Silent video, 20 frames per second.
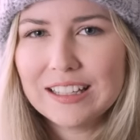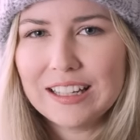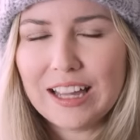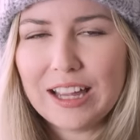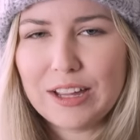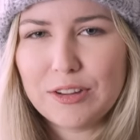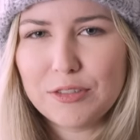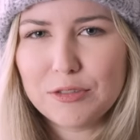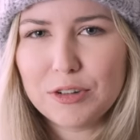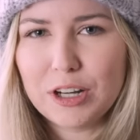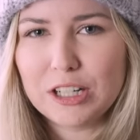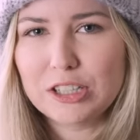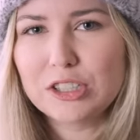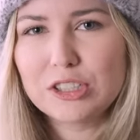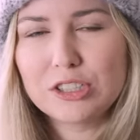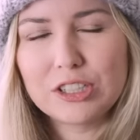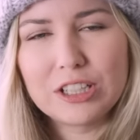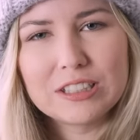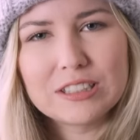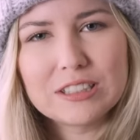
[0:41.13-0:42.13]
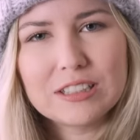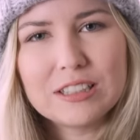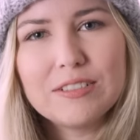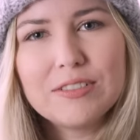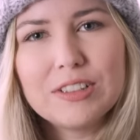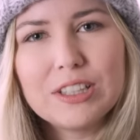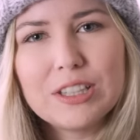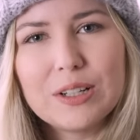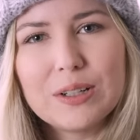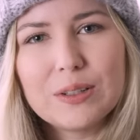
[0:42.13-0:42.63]
a fresh start,
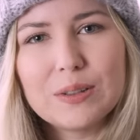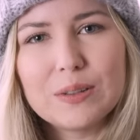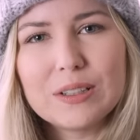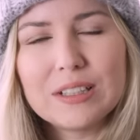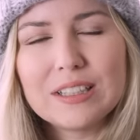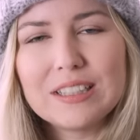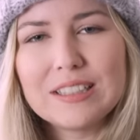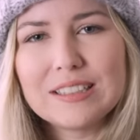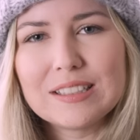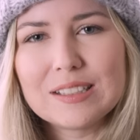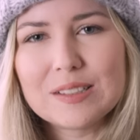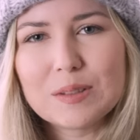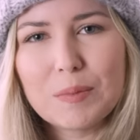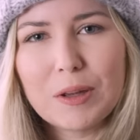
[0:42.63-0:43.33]
even though it is